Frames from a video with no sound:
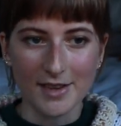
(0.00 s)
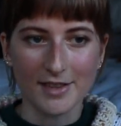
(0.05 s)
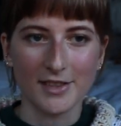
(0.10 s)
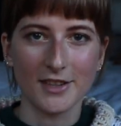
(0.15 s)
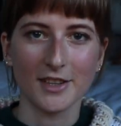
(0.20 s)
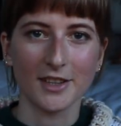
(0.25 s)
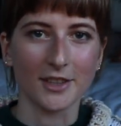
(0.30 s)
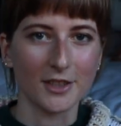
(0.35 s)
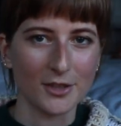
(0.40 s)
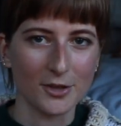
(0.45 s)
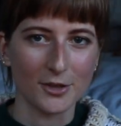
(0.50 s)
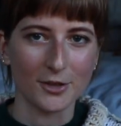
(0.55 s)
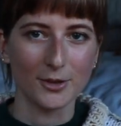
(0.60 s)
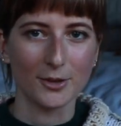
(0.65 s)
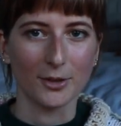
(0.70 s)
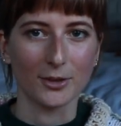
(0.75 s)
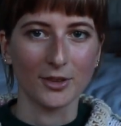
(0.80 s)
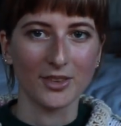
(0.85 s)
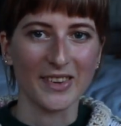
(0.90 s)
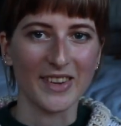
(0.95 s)
easier
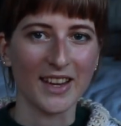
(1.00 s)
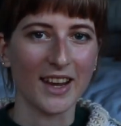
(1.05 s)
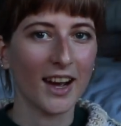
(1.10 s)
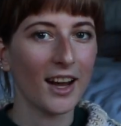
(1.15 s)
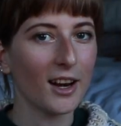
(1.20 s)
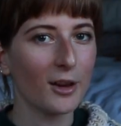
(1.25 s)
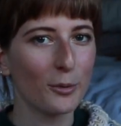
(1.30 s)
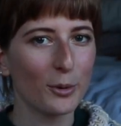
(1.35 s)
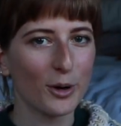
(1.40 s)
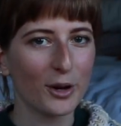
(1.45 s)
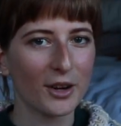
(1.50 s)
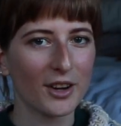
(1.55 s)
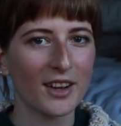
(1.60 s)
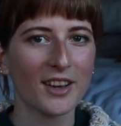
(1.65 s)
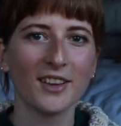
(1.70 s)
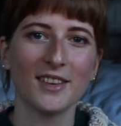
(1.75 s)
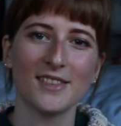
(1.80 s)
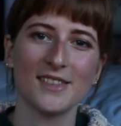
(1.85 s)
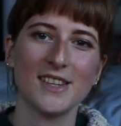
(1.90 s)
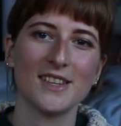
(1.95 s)
to see color
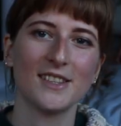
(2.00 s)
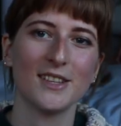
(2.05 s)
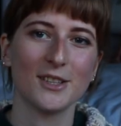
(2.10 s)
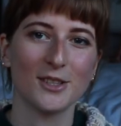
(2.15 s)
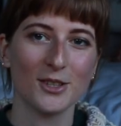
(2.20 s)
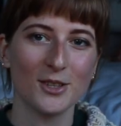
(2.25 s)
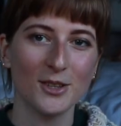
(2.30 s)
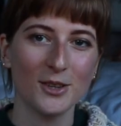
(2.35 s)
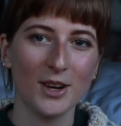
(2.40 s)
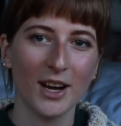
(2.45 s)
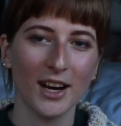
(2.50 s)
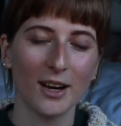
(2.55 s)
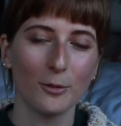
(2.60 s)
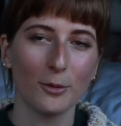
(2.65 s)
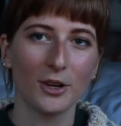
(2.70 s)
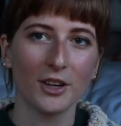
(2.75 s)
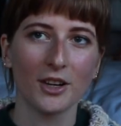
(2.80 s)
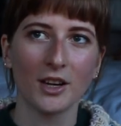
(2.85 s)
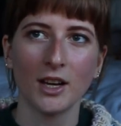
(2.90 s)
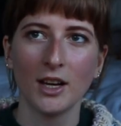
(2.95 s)
work, it's easier to do
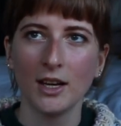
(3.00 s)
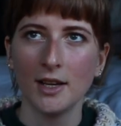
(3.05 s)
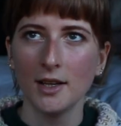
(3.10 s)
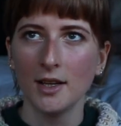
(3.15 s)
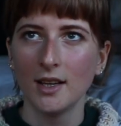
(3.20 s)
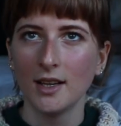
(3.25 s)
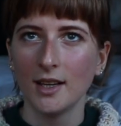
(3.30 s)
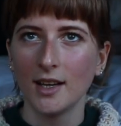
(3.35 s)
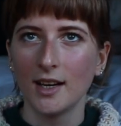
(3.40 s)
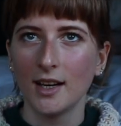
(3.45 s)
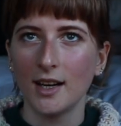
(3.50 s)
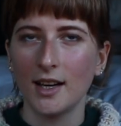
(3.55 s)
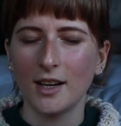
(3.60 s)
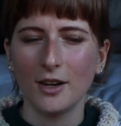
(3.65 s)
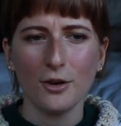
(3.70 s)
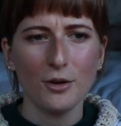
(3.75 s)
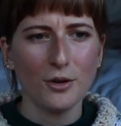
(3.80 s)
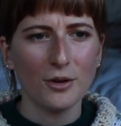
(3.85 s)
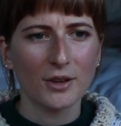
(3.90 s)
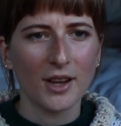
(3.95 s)
color work.
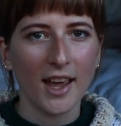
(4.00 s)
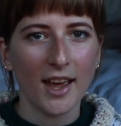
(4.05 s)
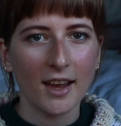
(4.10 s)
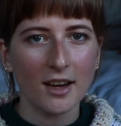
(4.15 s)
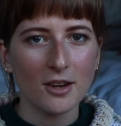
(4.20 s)
I don't know, I